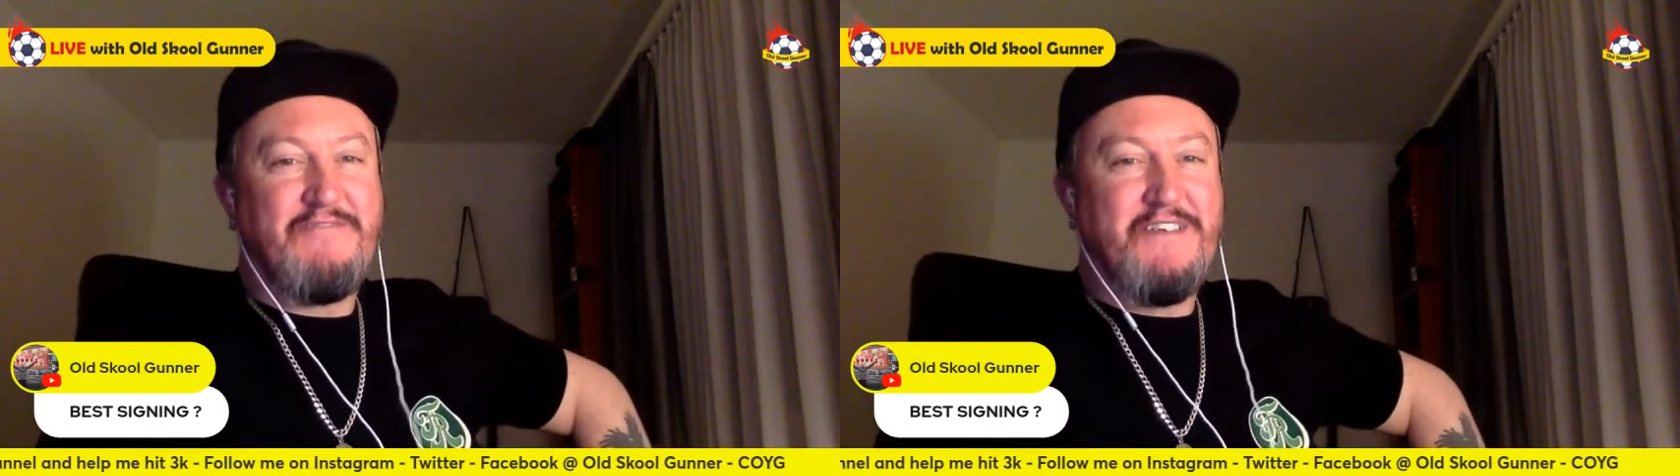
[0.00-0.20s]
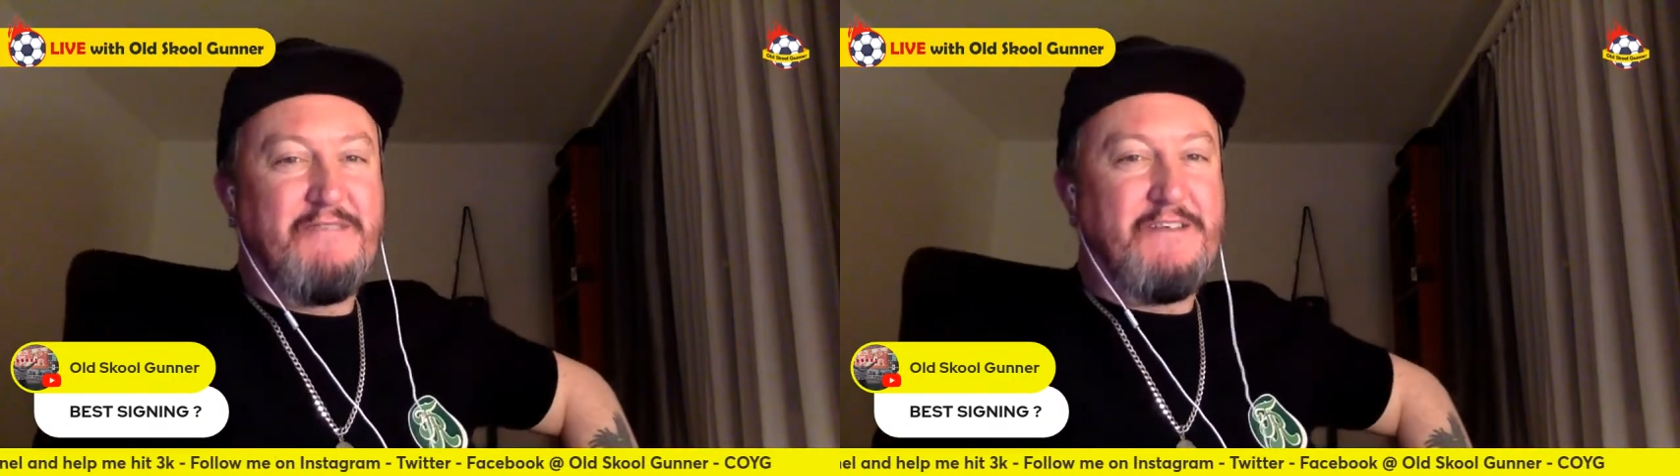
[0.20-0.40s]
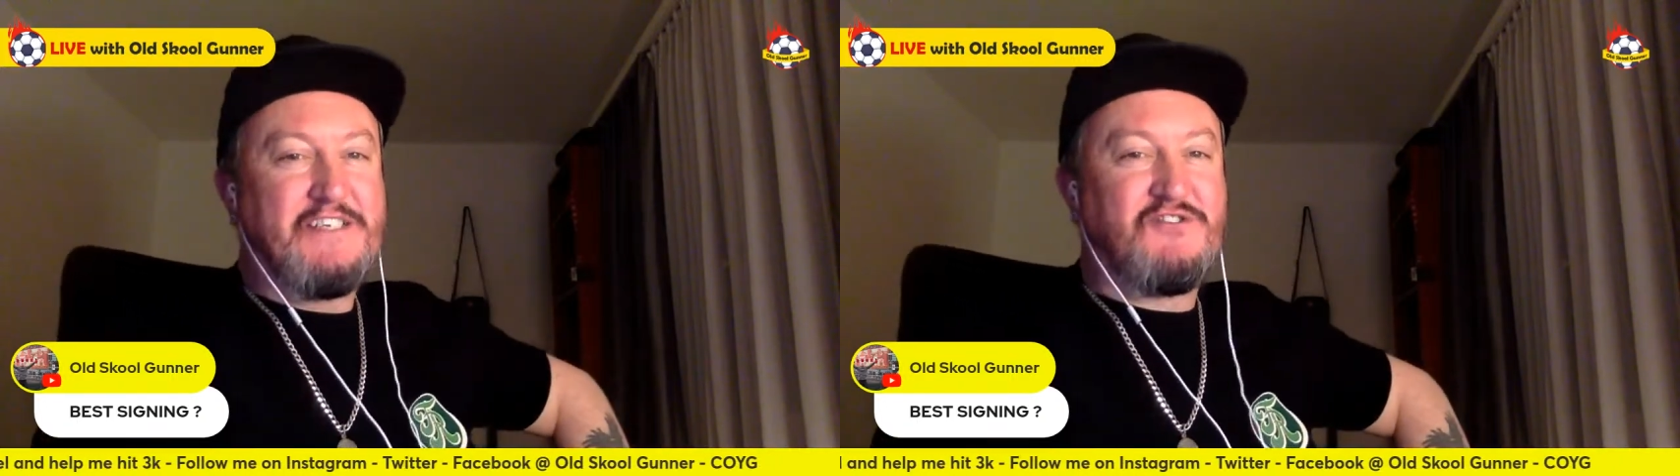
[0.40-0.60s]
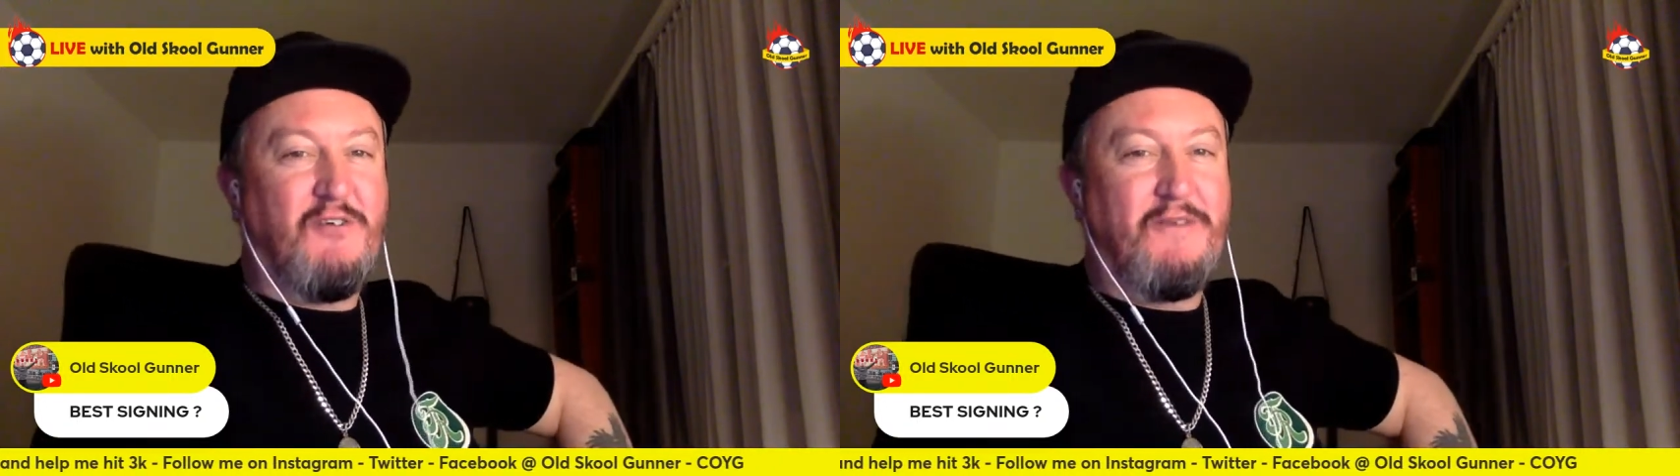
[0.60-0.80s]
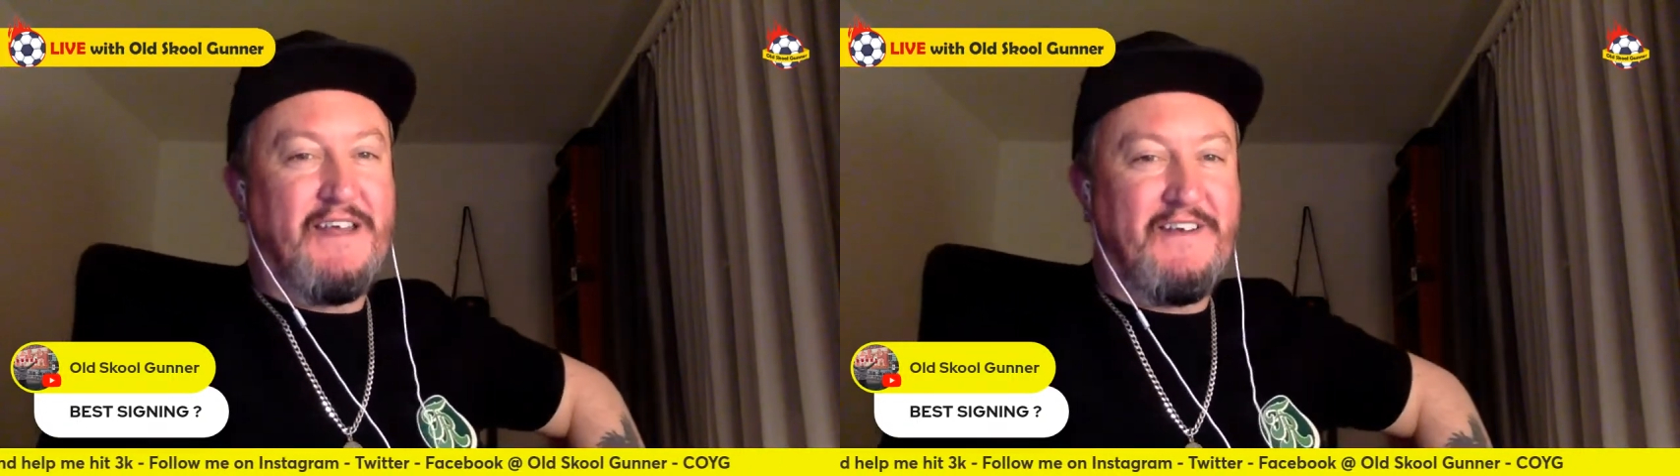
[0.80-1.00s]
in a bit of
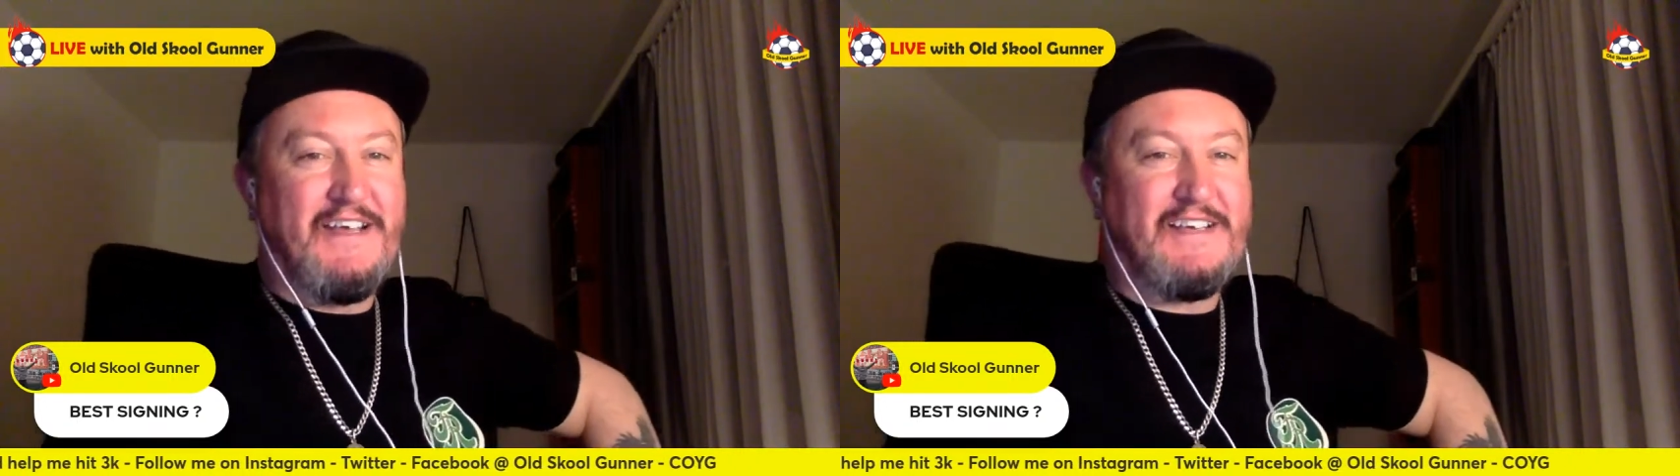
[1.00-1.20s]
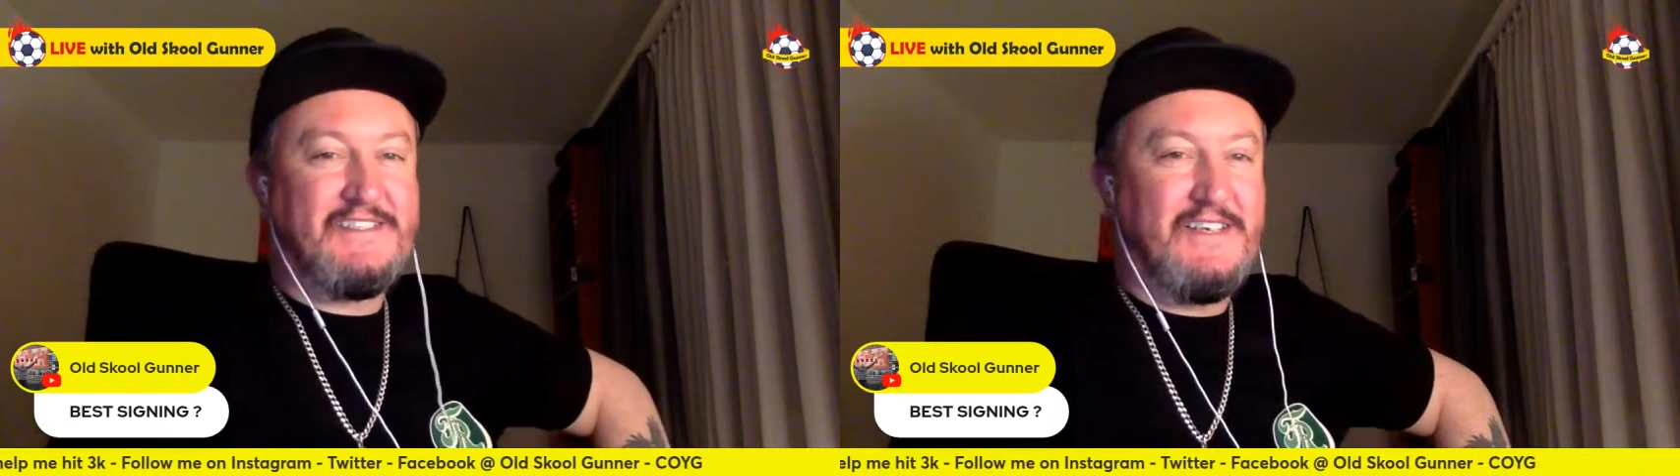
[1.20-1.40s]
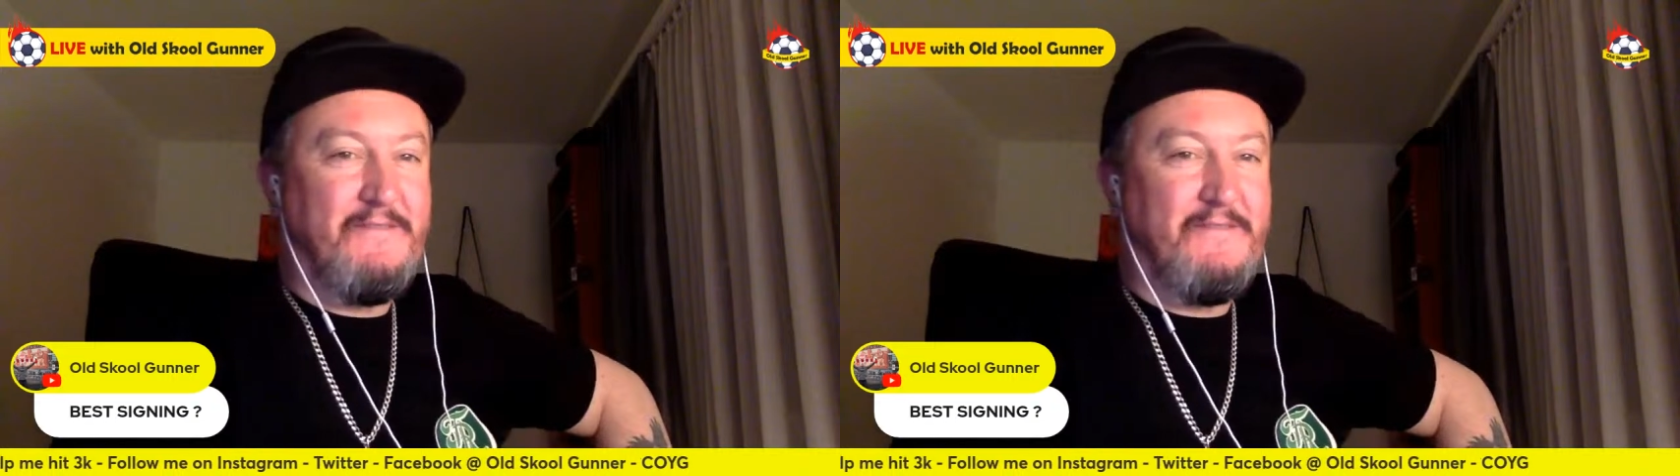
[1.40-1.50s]
trouble at Ajax.